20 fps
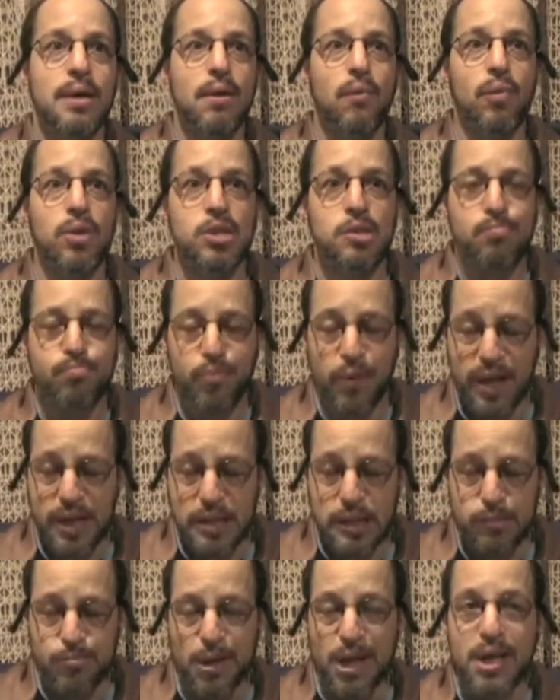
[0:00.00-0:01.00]
Which
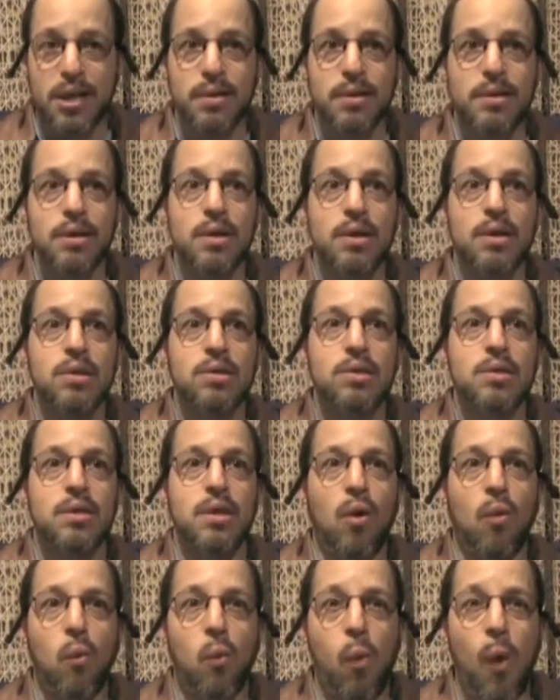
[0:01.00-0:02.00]
brings me to
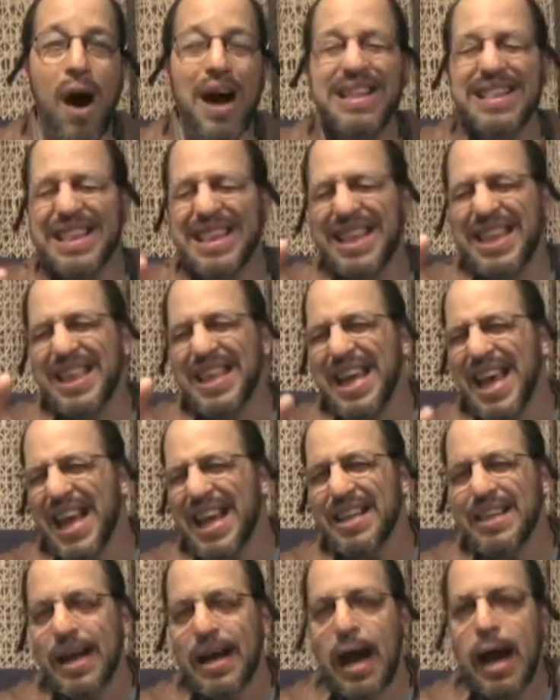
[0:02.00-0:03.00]
the one
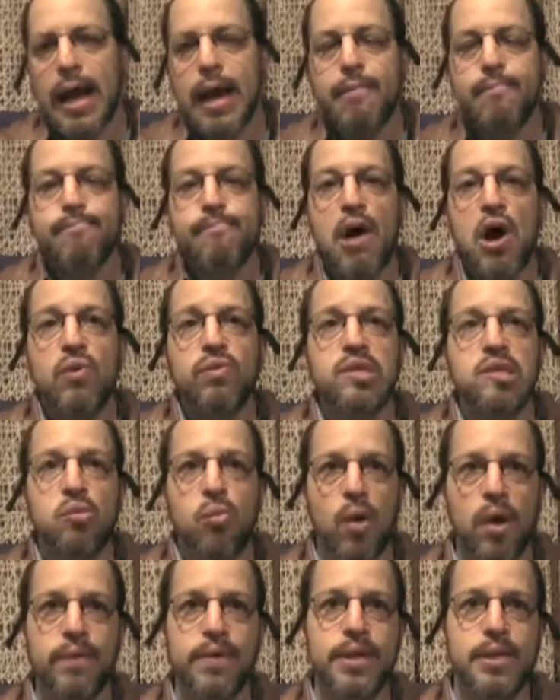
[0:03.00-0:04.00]
thing that I am most
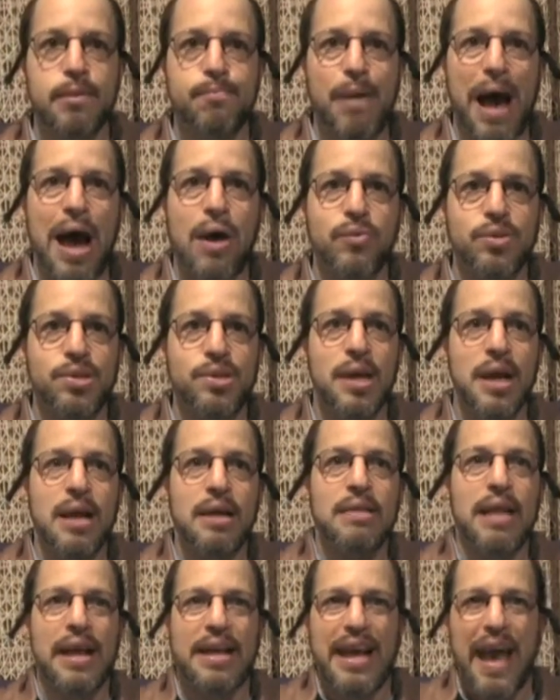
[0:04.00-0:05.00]
worried about
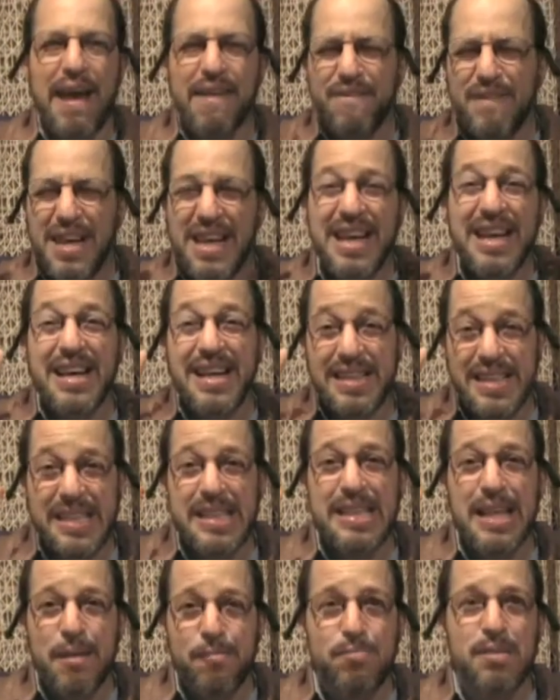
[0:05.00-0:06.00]
that gave me a
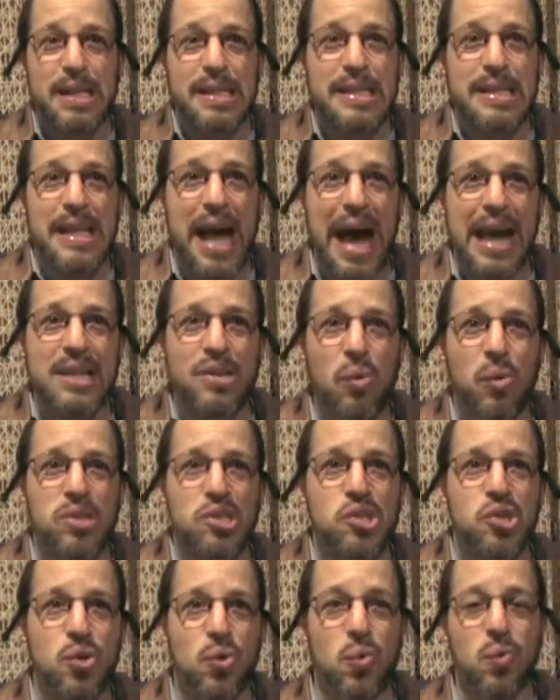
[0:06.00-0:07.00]
sleepless night or
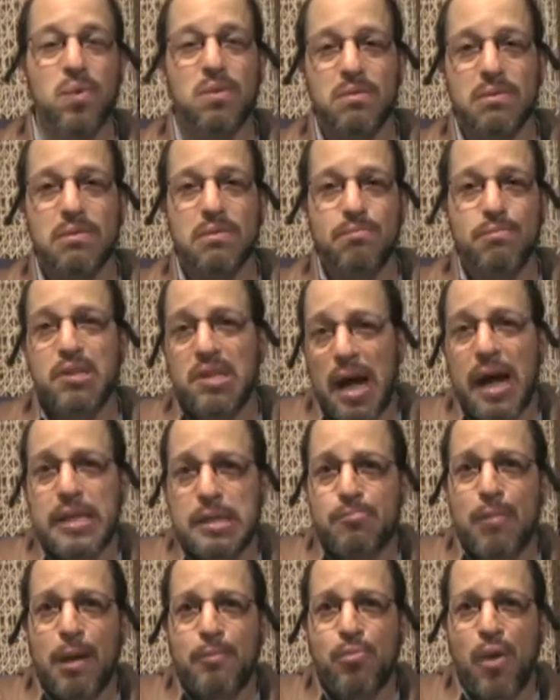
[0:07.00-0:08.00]
two, besides
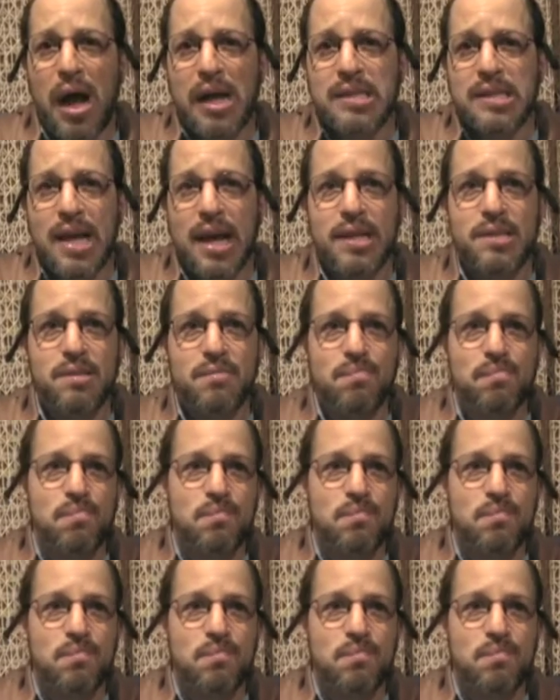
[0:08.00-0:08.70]
my prostate.